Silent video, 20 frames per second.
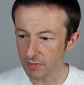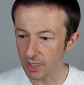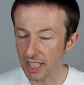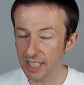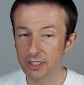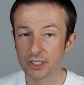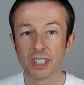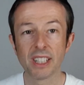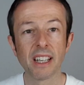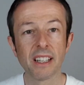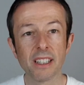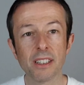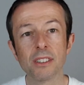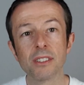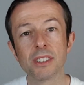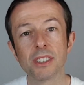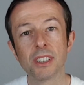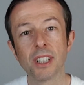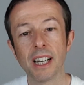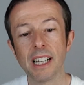is to kind
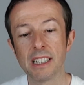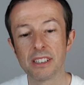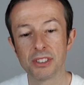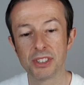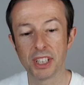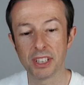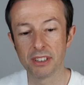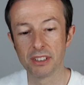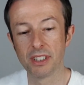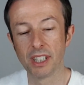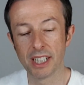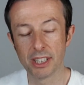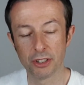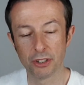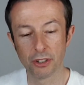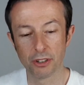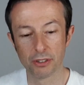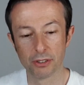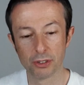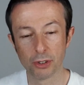of uh, sit in as
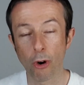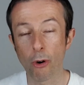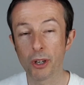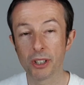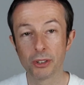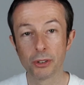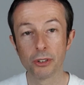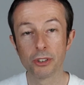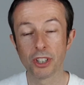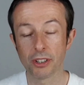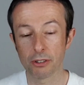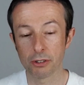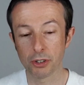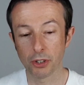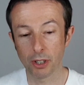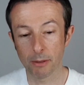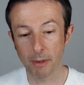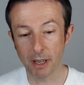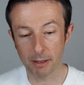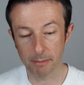you're talking to each other.
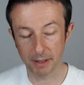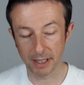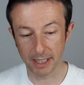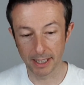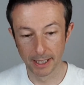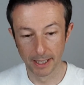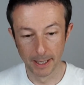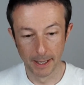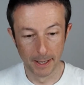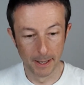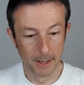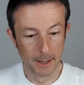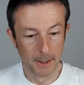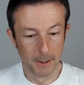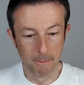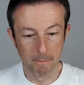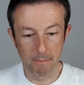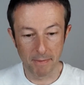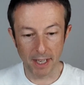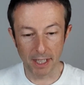So you might be,
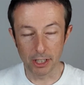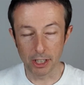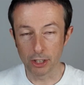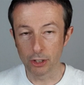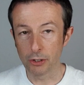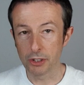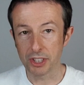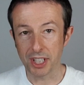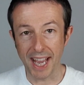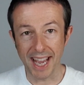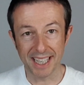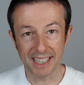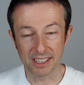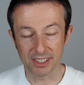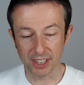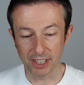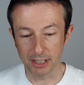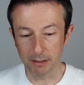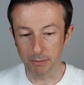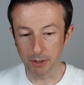and you can do this at any
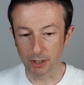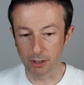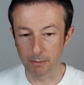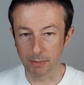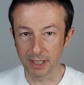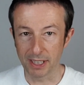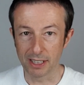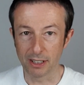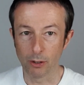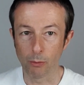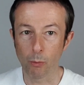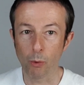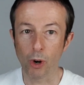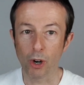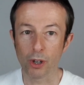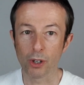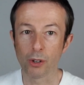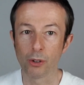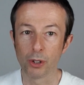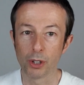time. You could be at
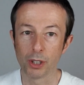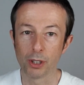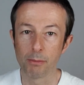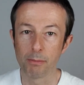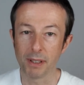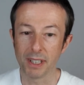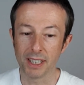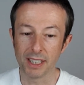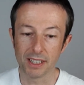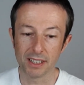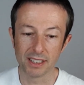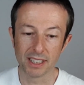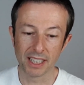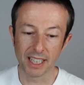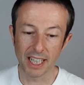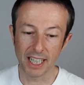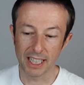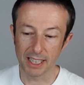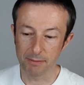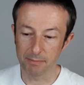work, or you could be in
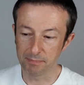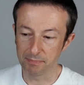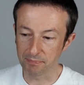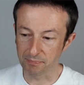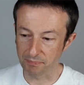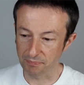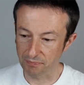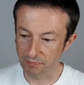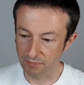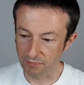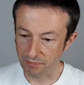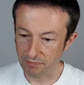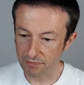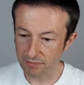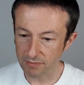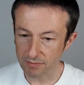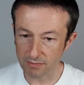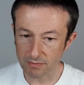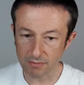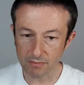um,
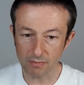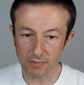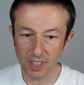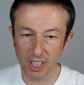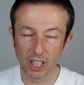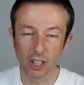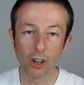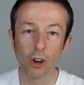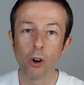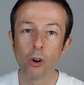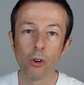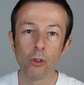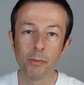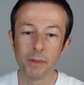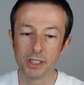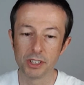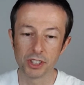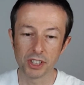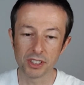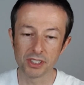at home
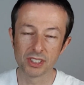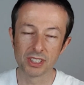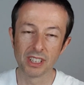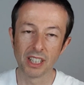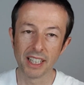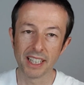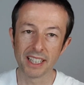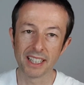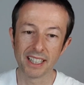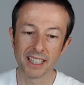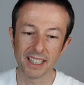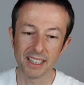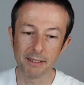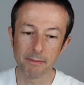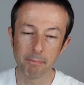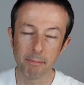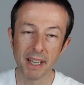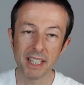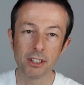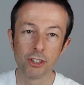and just like uh,
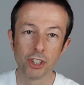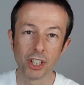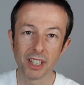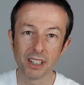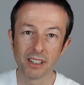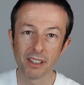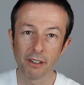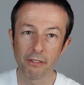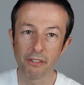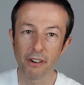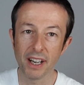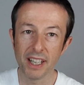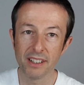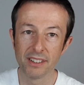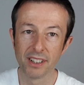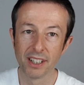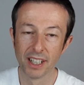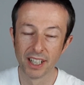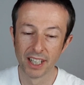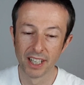messaging a
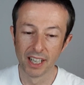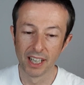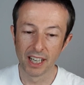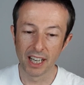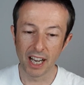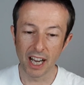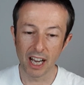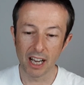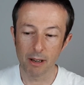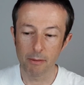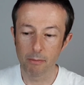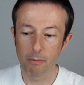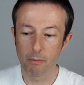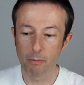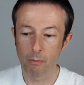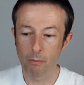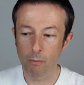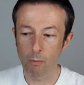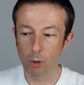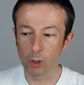friend, um,
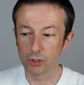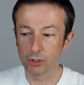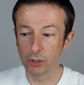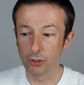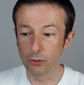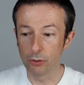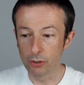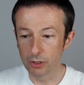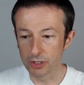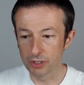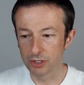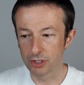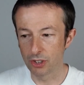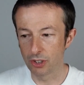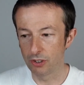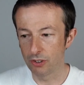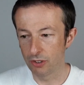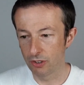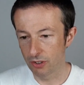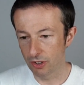what to do is
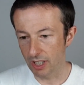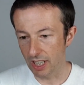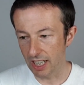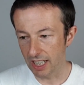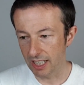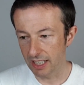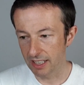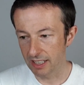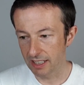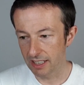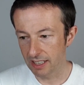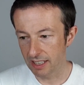to uh,